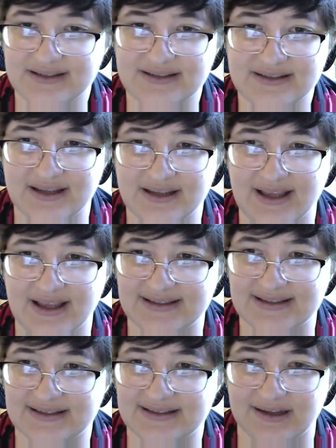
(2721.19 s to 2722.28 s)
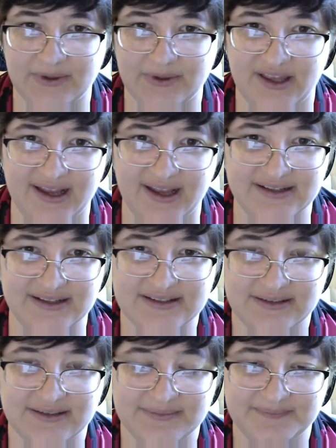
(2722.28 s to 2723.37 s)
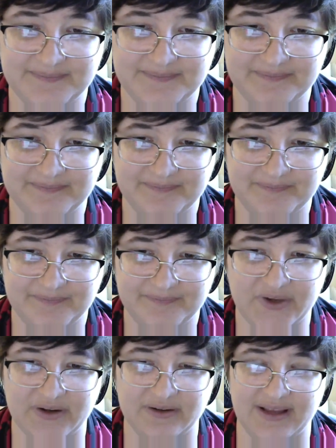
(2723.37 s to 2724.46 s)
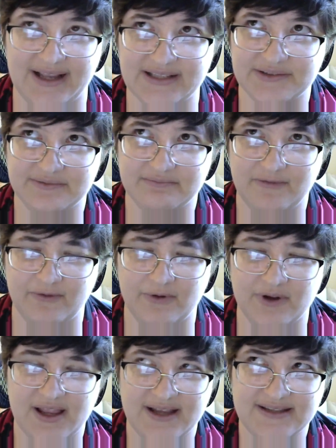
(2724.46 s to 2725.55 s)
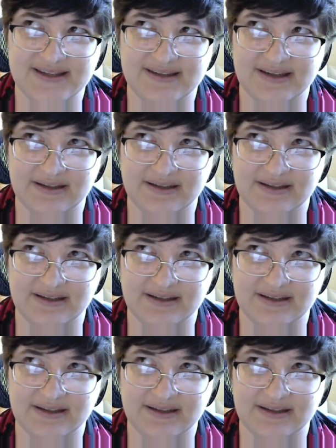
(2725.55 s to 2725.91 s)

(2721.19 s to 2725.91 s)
the last couple lines, or last 4 lines, is it?